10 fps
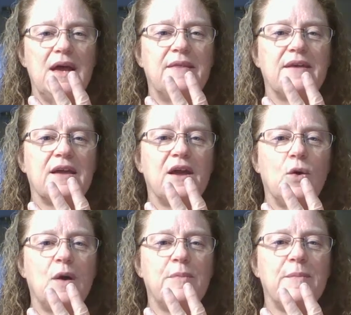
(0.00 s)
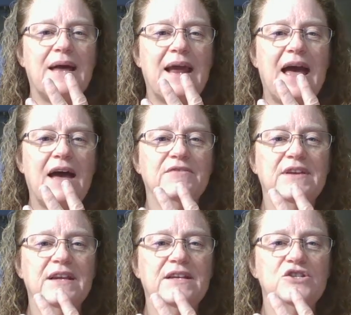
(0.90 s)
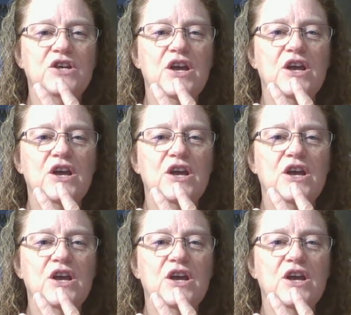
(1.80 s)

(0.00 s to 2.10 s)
and then go up about 1/2 inch,